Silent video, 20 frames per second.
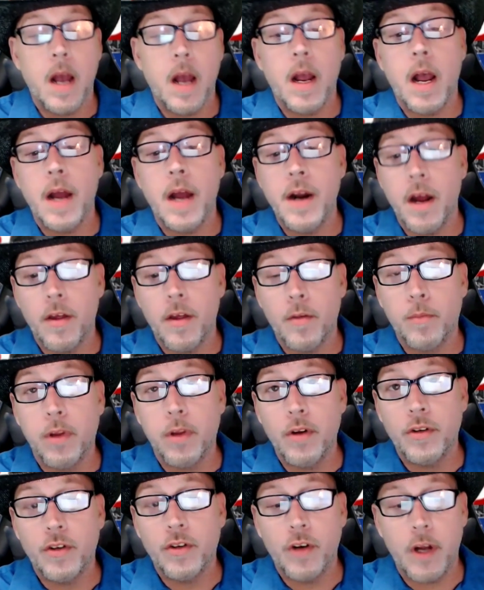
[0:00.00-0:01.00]
Another
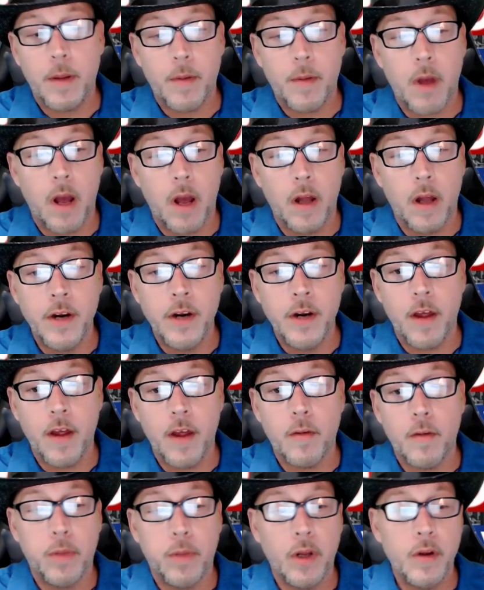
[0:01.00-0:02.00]
blue
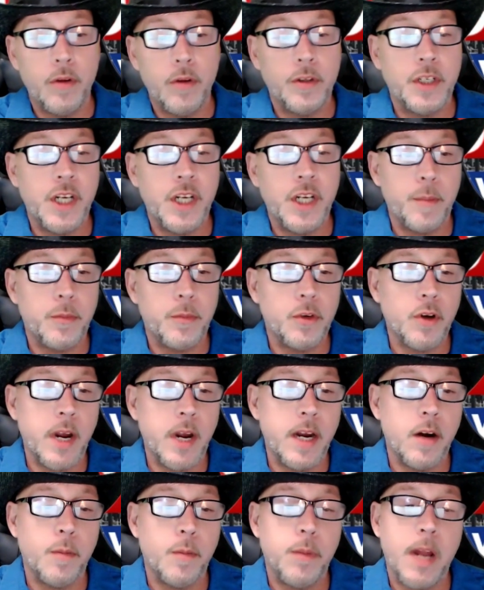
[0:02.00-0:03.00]
chip
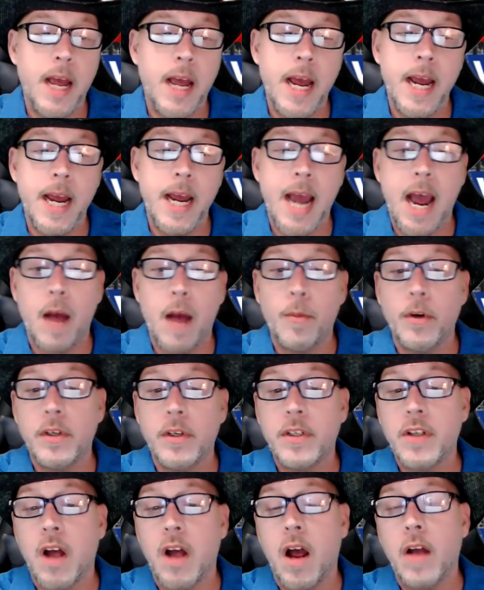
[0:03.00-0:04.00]
trainer play. Albert
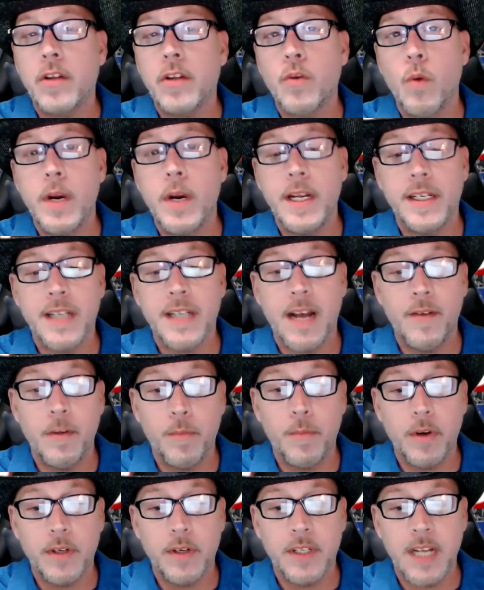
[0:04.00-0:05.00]
Stahl,
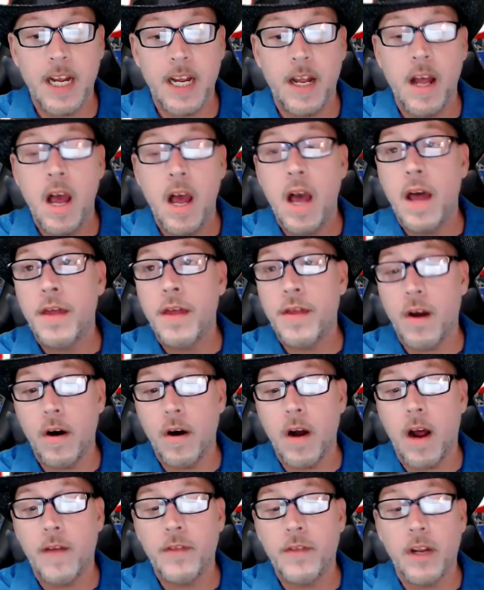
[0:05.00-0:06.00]
27%,
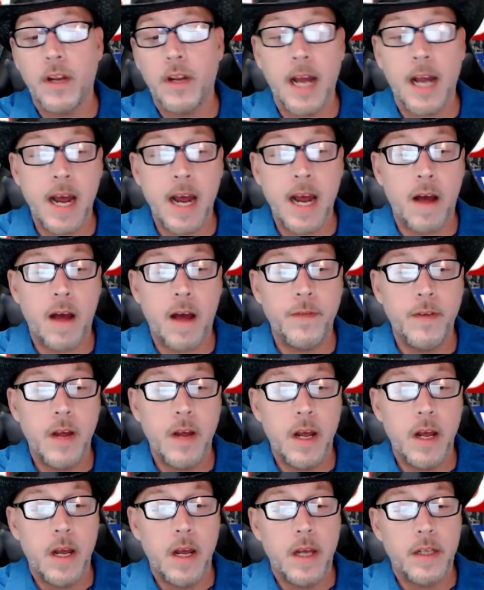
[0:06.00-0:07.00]
third off the layoff.
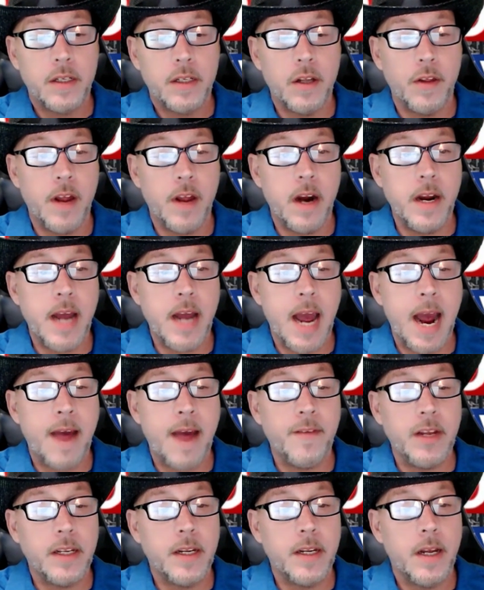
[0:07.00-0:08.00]
So there you
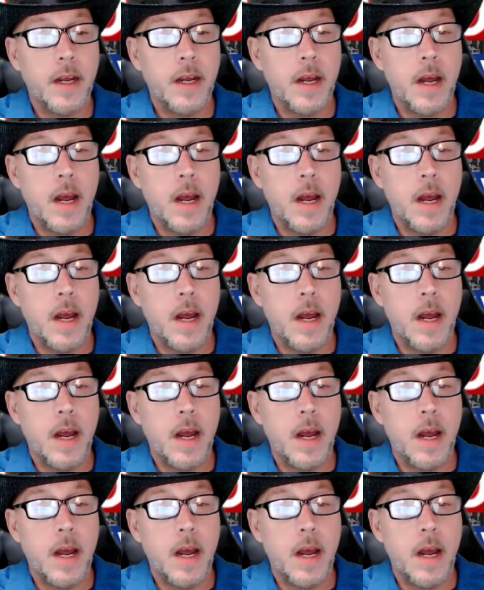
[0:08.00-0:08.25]
have it.